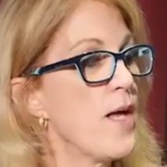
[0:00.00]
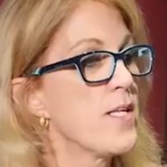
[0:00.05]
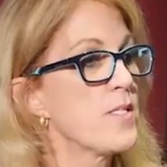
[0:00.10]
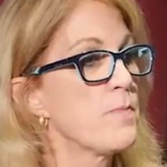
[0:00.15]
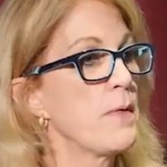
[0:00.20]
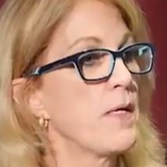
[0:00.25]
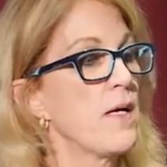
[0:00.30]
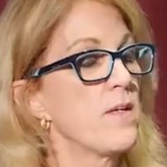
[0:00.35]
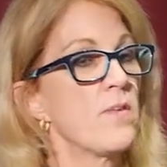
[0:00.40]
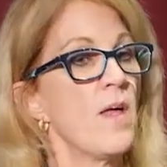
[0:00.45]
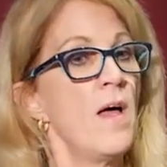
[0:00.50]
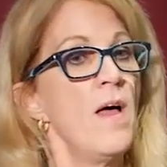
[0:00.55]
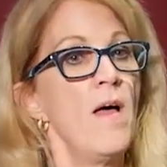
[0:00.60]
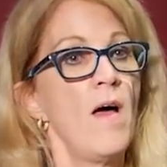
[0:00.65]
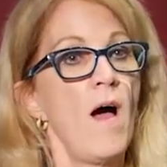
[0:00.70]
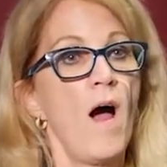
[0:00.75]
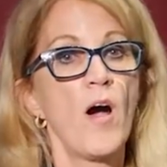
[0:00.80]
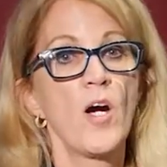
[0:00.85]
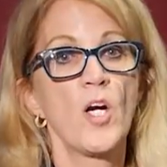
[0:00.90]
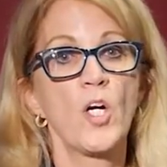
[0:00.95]
us because
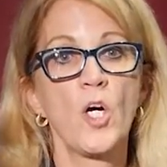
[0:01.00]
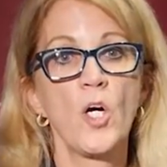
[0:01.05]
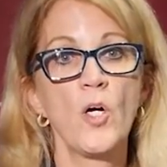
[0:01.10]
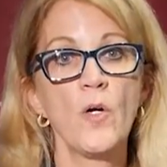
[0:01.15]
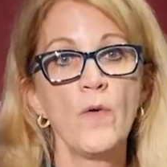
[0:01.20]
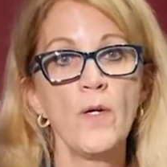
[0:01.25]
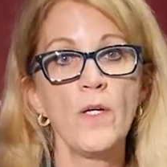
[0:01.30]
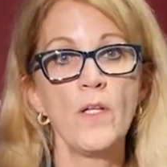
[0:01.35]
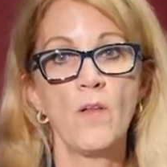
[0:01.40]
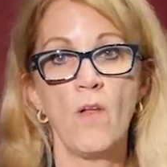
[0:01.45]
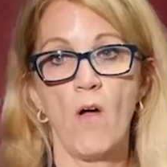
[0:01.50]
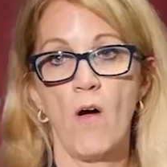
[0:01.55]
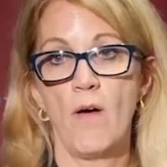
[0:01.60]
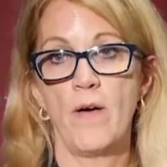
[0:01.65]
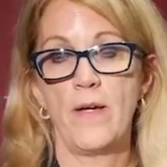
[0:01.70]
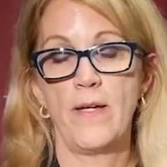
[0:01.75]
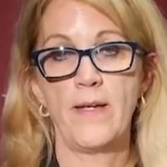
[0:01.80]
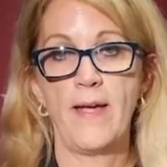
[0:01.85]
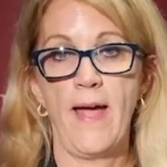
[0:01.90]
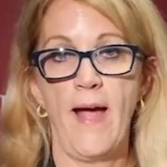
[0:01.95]
our current law
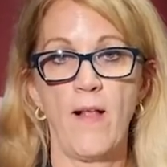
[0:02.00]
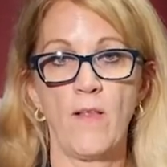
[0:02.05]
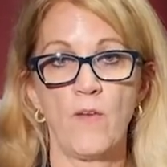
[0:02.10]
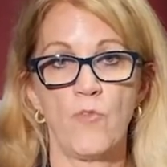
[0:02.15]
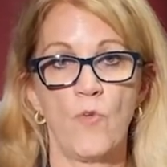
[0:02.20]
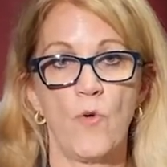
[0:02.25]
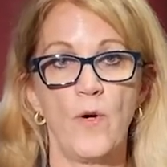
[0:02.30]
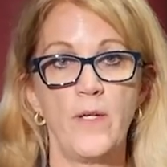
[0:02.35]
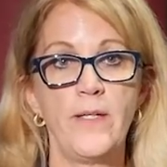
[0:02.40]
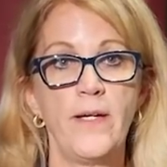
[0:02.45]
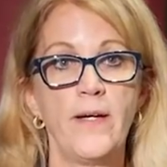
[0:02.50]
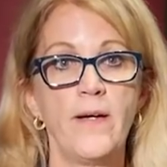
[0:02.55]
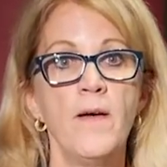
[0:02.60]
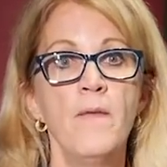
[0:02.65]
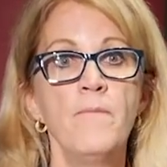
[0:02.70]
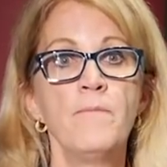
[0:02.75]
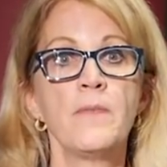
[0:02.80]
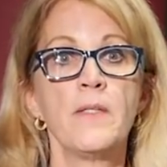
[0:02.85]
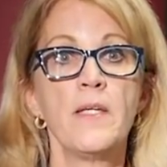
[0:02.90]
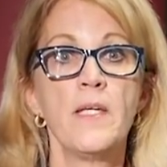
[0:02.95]
in California
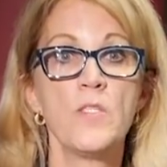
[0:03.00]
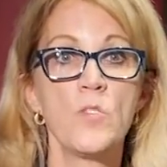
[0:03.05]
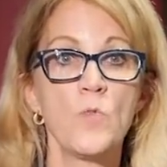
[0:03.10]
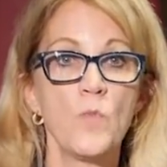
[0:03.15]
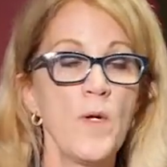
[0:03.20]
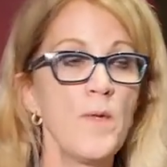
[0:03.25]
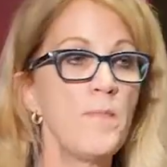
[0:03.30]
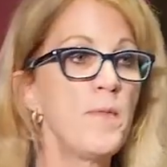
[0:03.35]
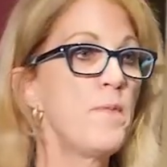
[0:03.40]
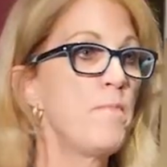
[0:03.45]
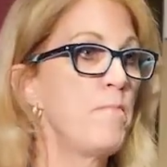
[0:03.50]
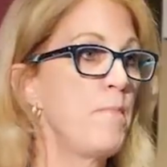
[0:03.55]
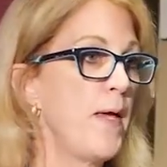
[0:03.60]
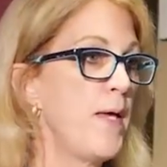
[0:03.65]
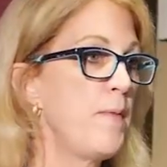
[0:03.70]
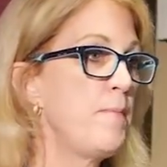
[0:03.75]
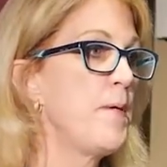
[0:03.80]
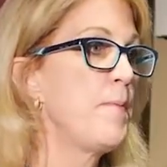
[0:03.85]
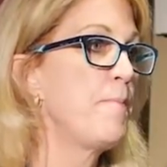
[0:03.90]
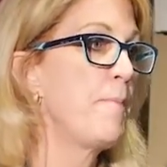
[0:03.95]
is women
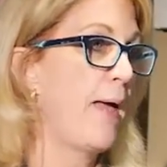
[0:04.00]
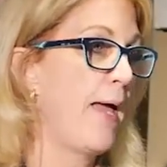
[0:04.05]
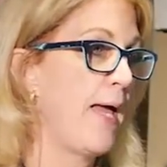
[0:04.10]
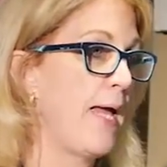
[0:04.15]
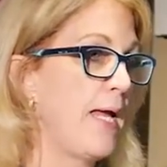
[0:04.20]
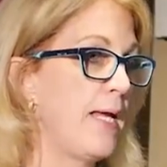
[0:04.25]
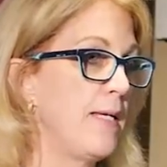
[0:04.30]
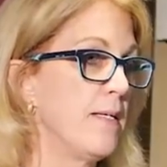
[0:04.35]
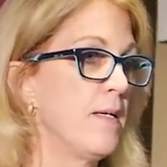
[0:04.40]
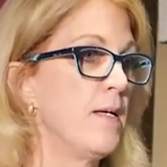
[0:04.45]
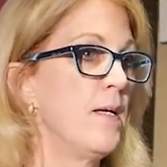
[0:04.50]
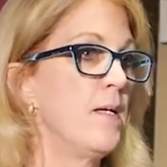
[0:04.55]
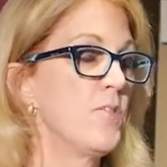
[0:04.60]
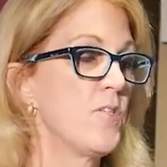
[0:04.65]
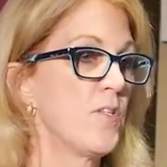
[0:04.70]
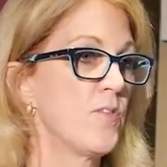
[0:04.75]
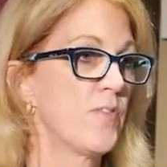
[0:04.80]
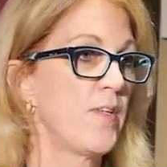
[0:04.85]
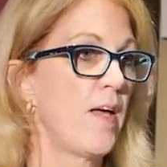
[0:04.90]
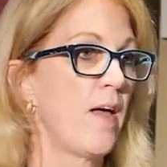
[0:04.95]
may be paid
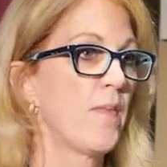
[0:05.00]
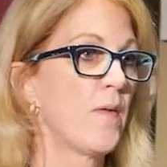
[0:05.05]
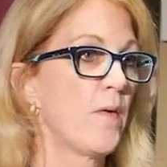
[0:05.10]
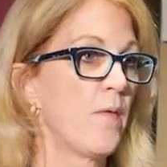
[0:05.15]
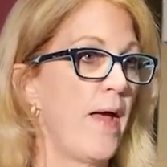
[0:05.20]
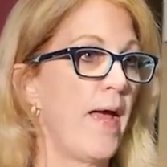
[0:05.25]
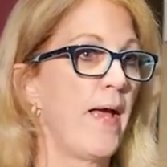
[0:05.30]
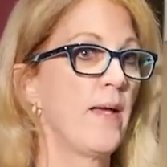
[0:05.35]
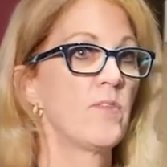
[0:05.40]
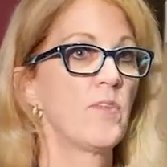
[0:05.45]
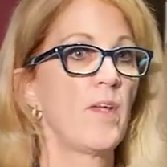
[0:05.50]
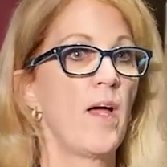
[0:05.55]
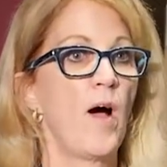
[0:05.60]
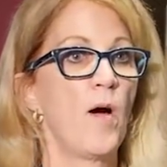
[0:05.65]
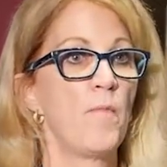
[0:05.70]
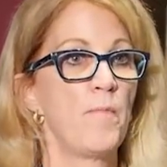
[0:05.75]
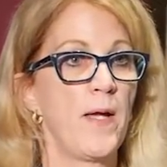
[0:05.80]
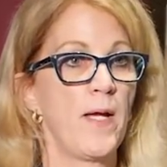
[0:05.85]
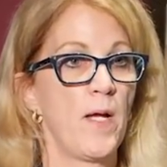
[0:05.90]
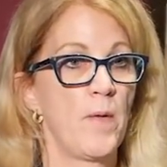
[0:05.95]
to sell their eggs to
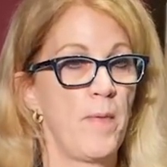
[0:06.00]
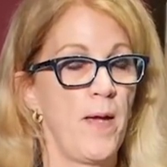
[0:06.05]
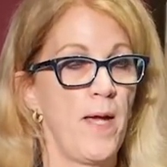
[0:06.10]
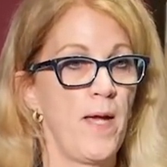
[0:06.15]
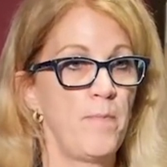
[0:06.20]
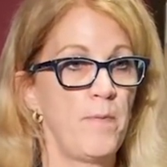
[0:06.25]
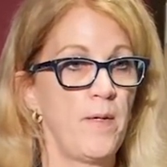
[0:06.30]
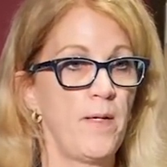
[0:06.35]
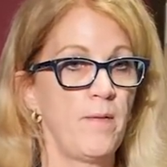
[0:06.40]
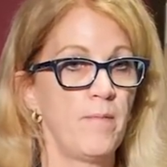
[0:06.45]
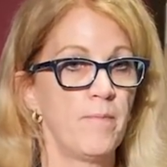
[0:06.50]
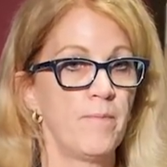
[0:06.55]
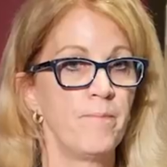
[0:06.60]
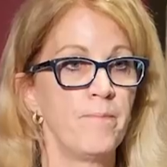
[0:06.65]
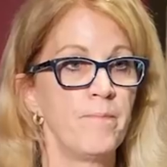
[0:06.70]
help make a baby.